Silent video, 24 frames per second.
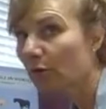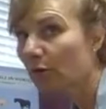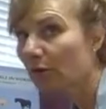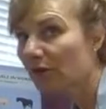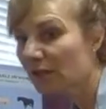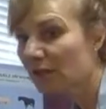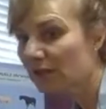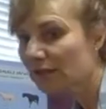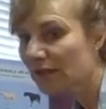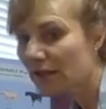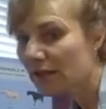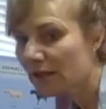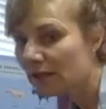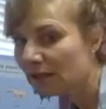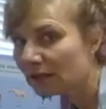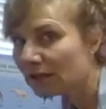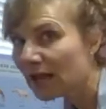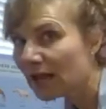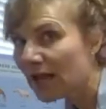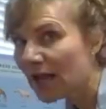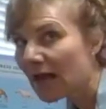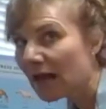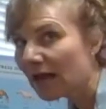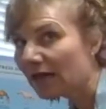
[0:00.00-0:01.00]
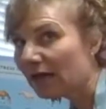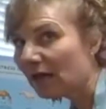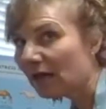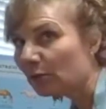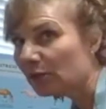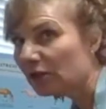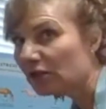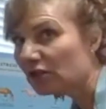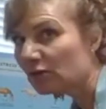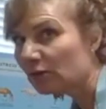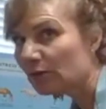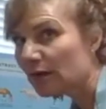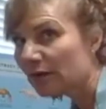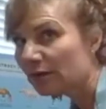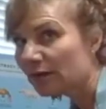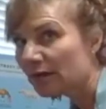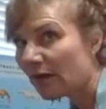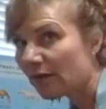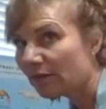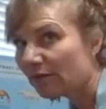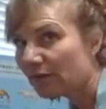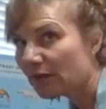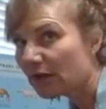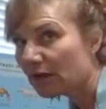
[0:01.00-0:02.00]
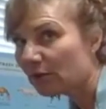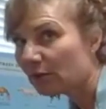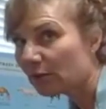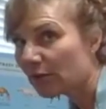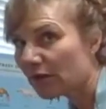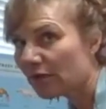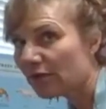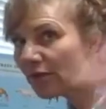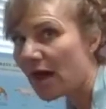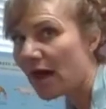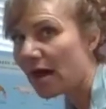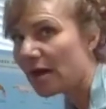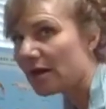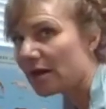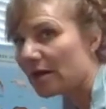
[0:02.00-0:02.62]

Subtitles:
with this hand, and I reach around and I feed with that